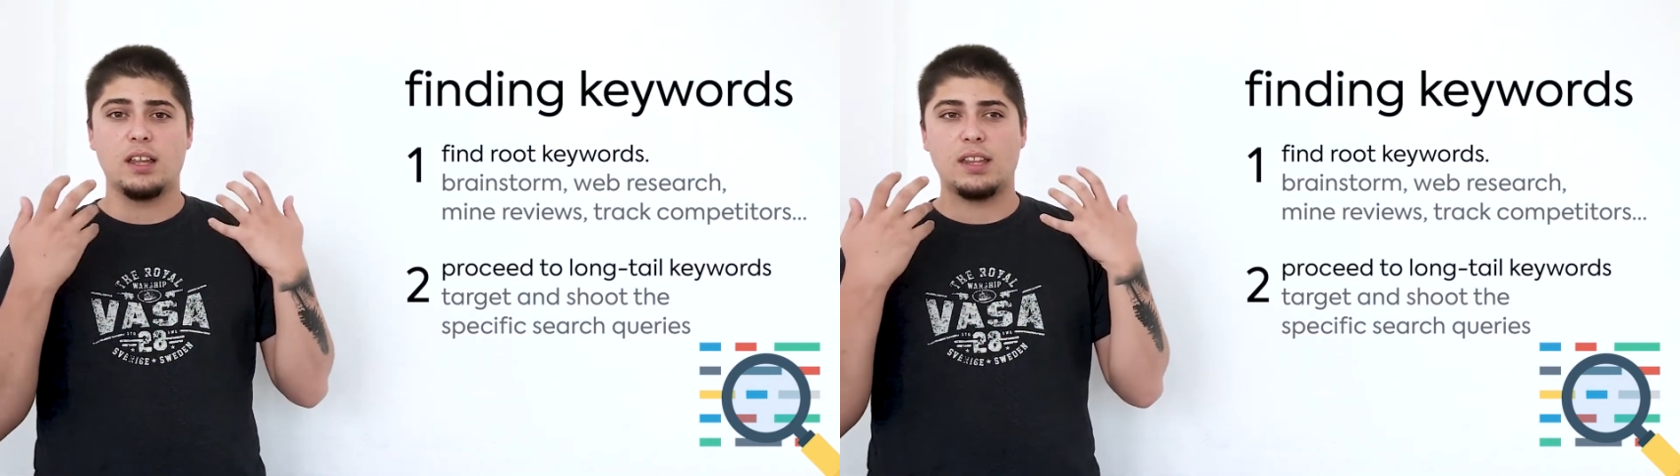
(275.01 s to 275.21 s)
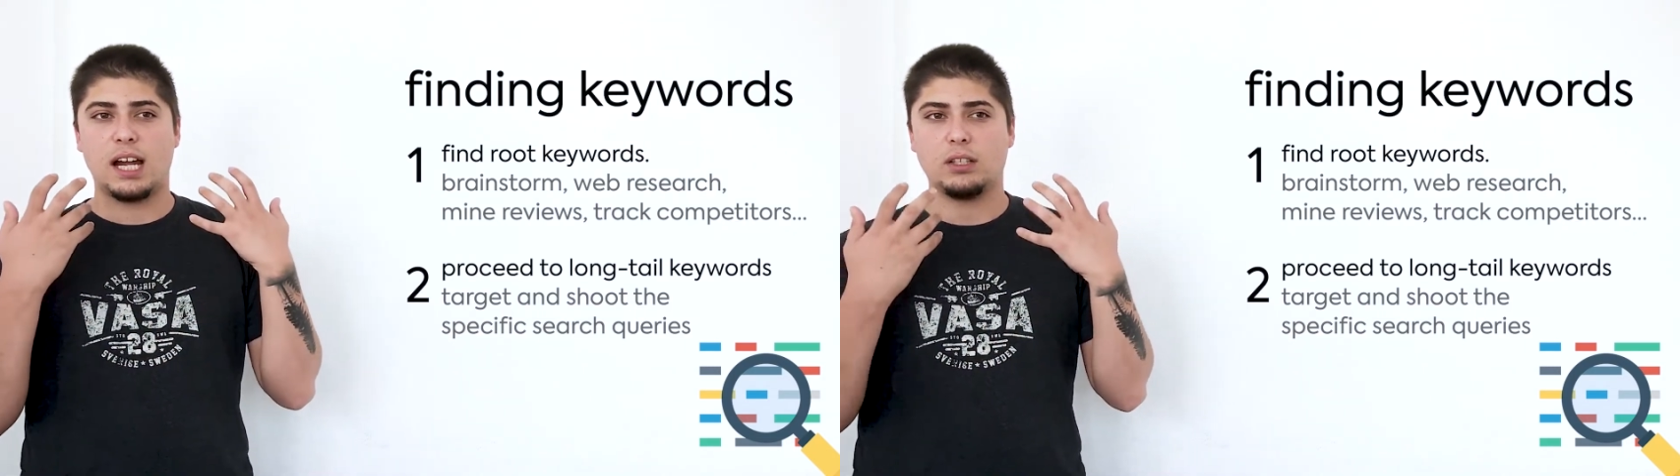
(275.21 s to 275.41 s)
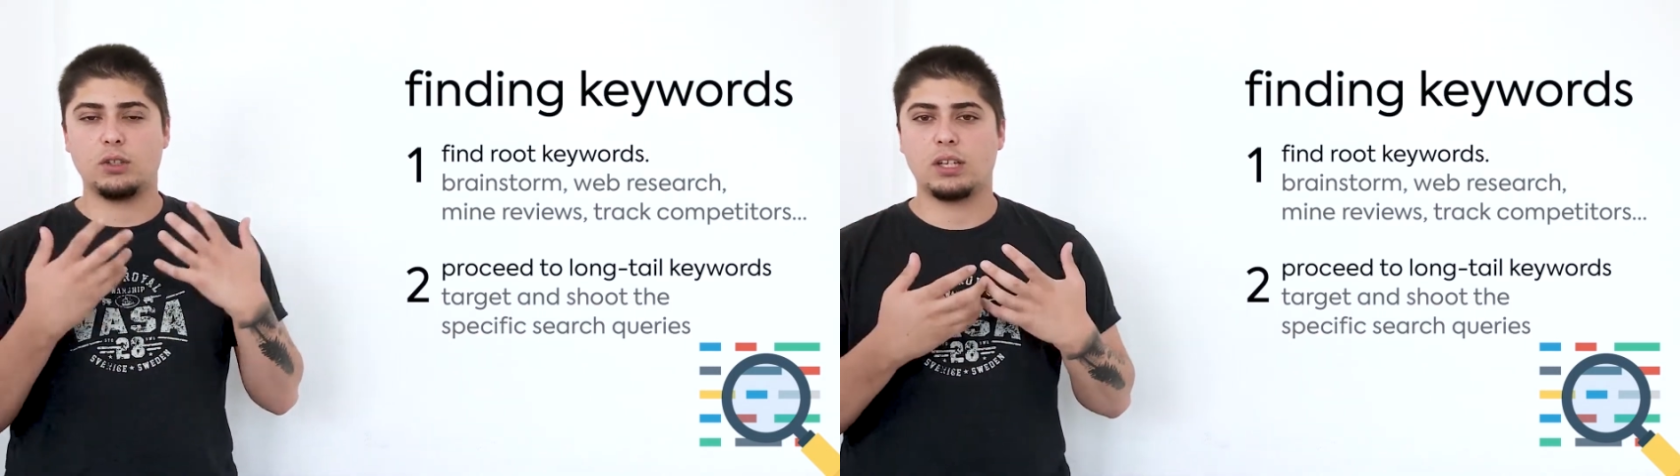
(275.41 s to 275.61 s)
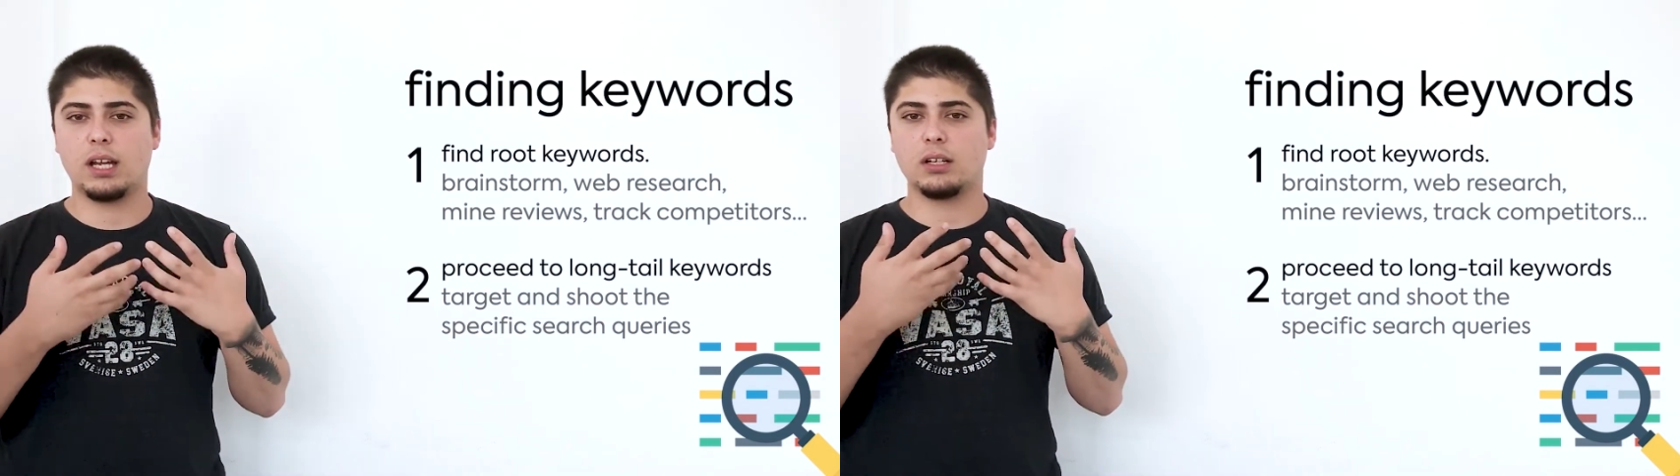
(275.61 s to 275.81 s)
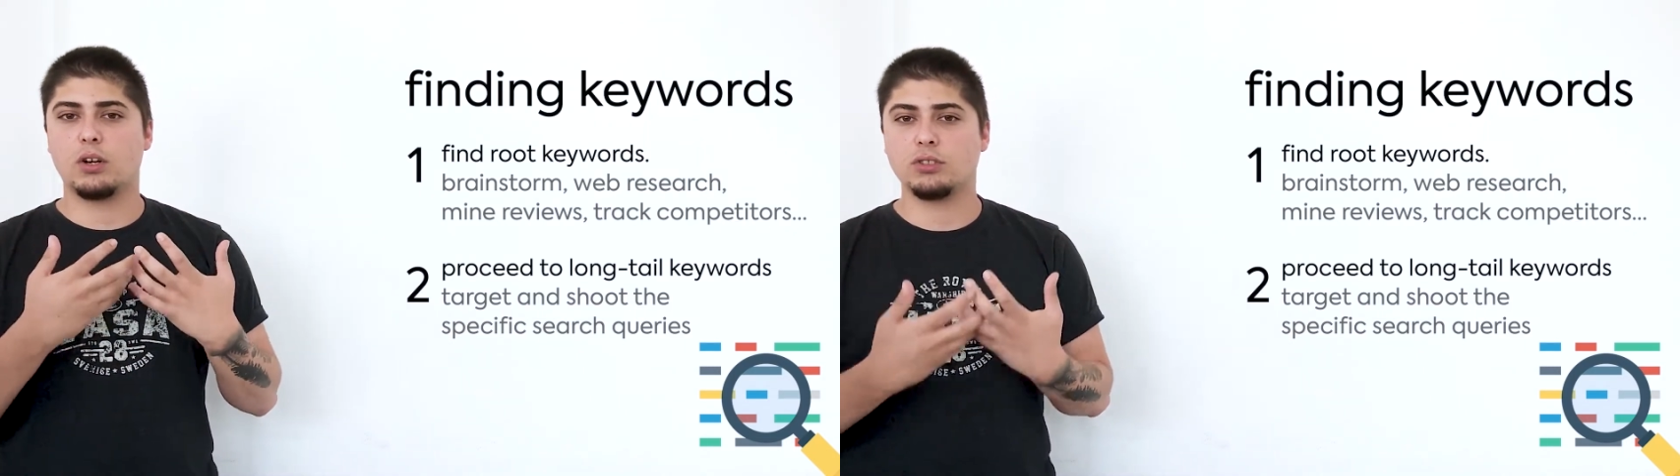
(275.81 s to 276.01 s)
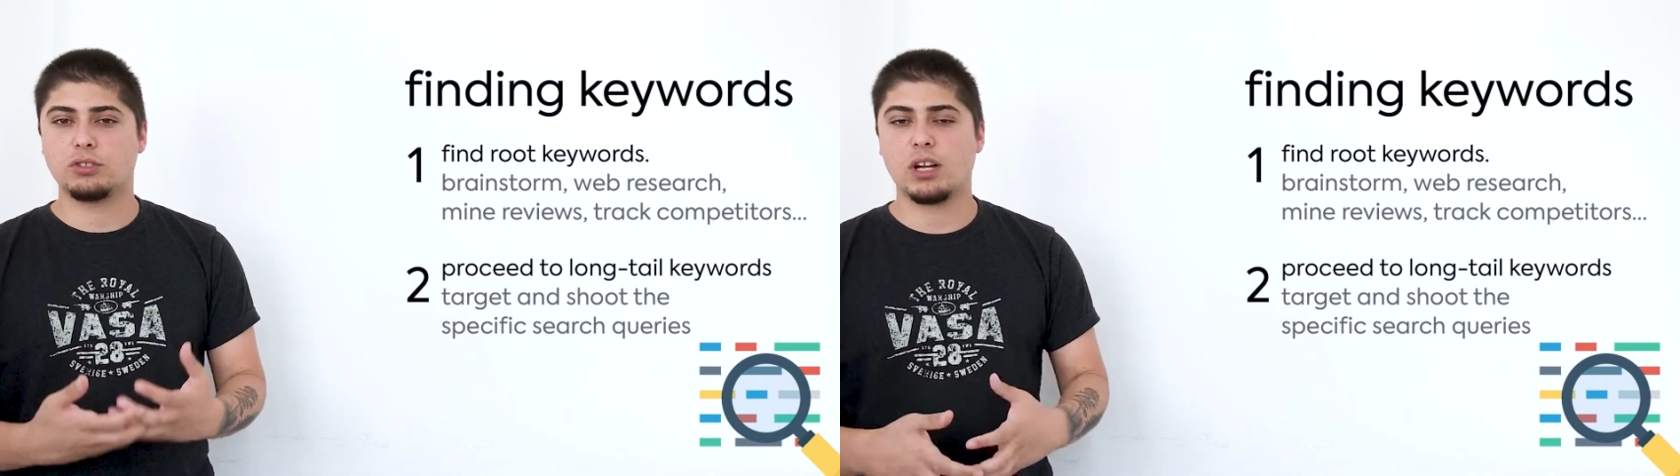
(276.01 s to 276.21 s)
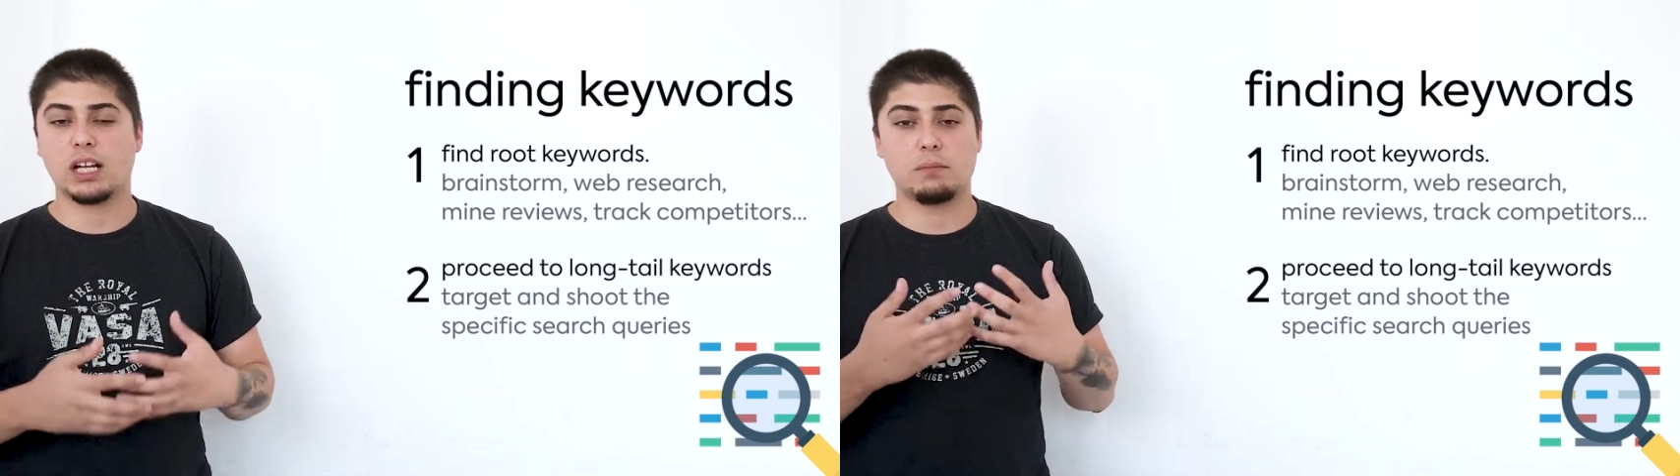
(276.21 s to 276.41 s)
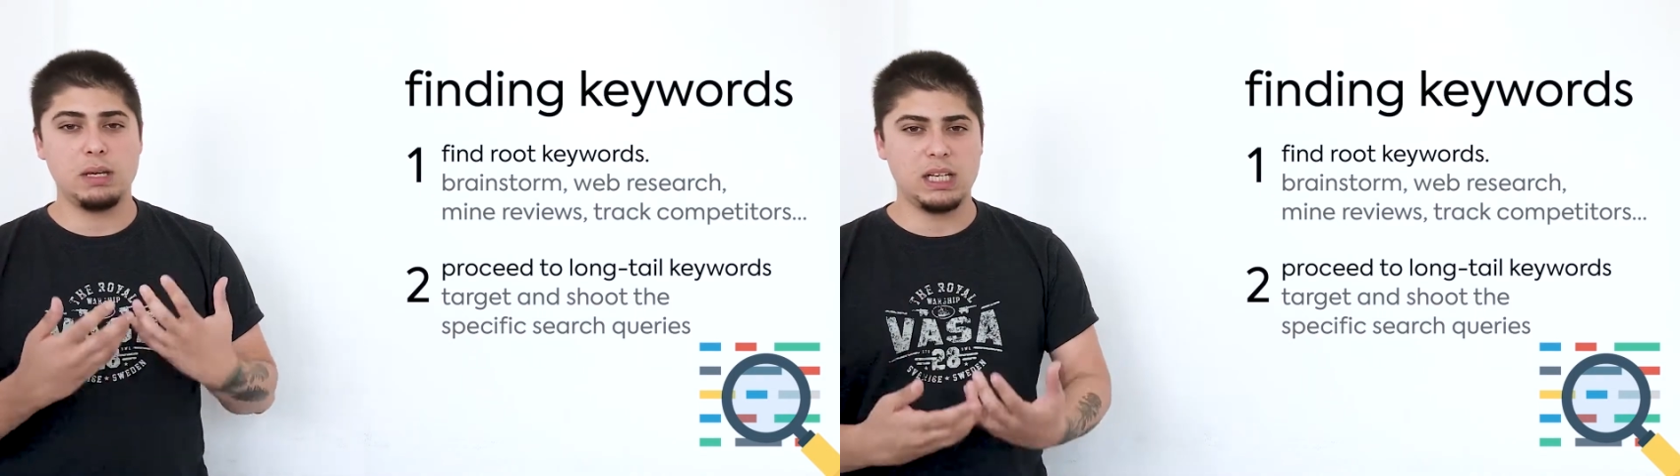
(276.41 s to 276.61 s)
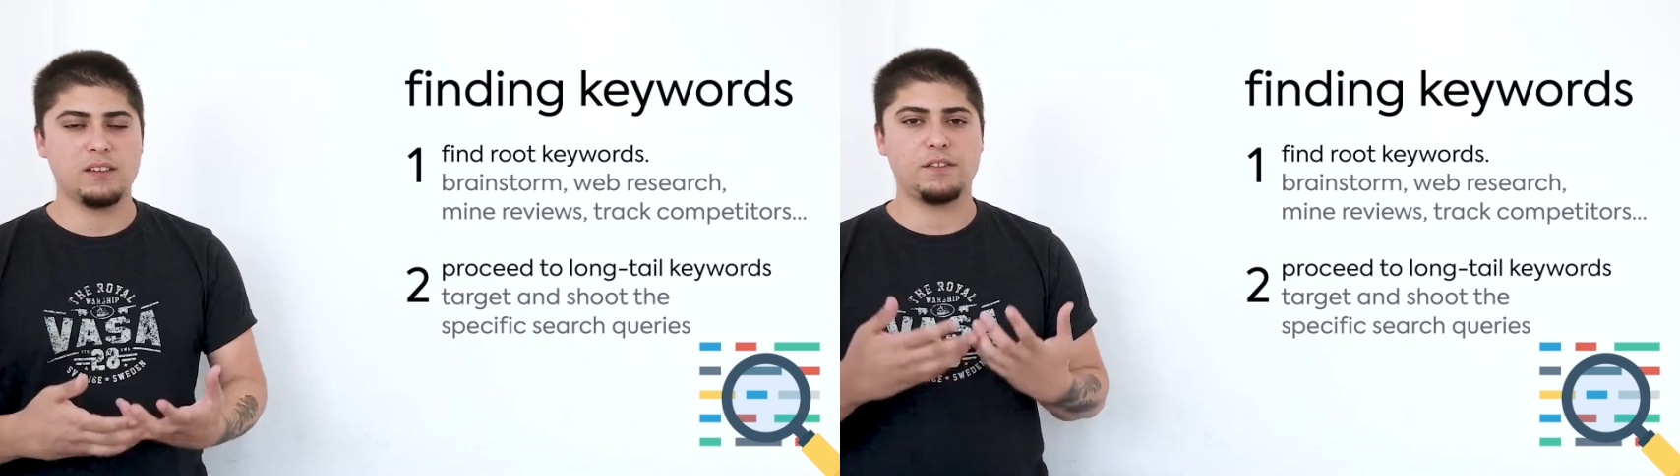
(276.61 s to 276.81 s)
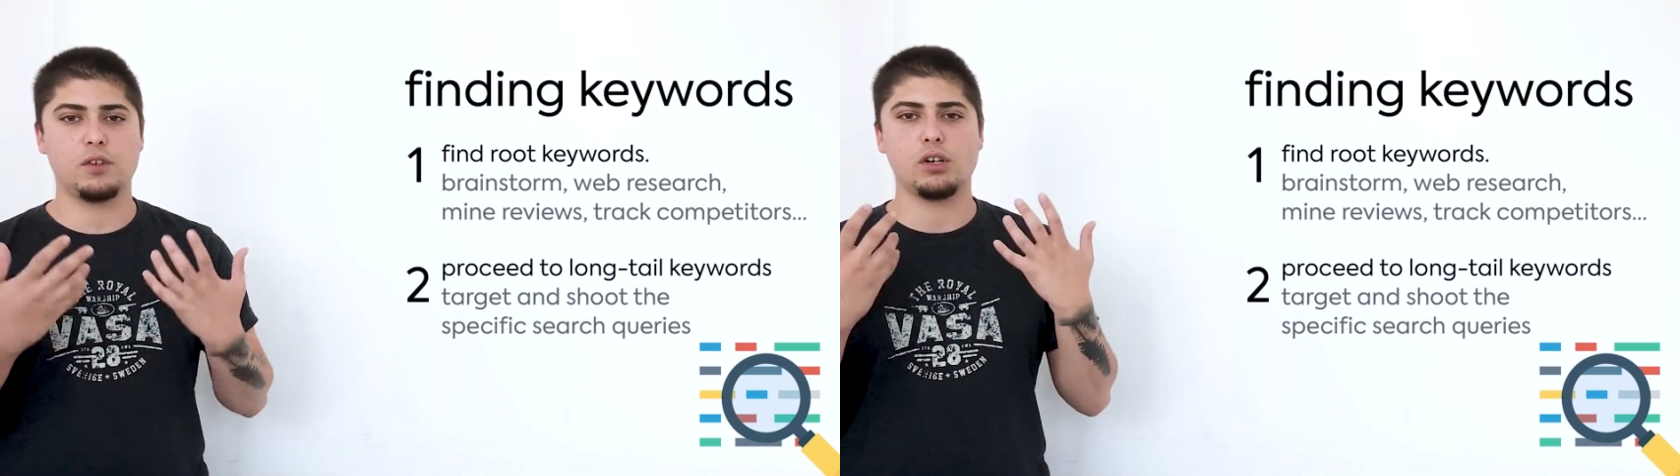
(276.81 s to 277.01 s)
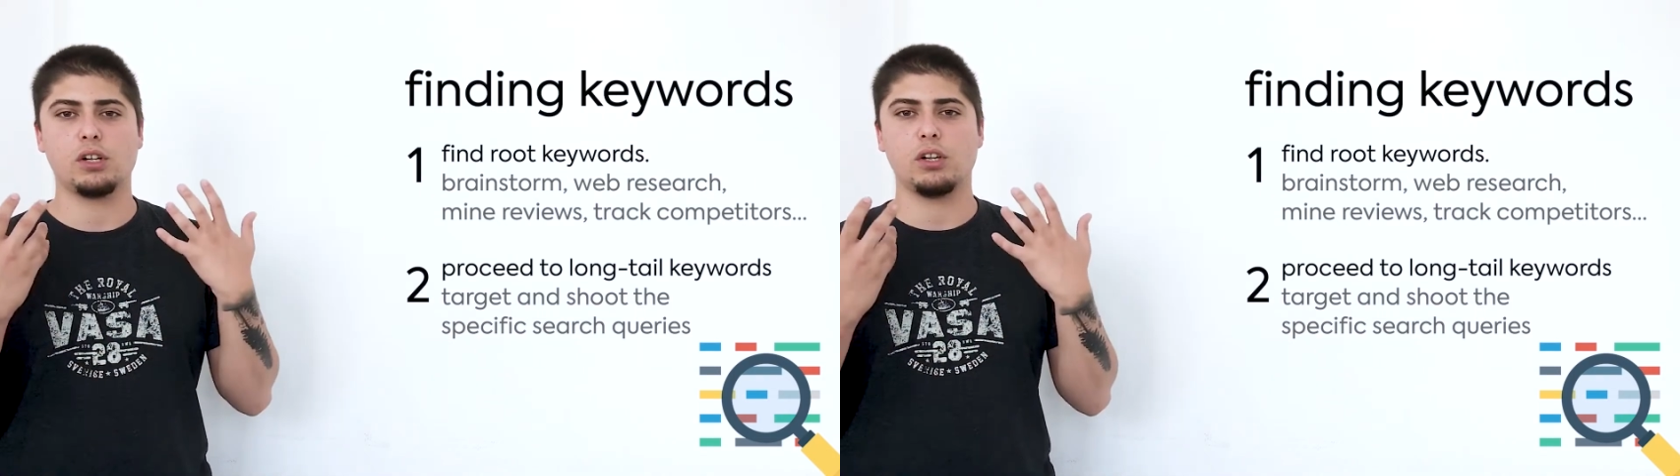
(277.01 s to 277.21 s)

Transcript: that you can construct meaningful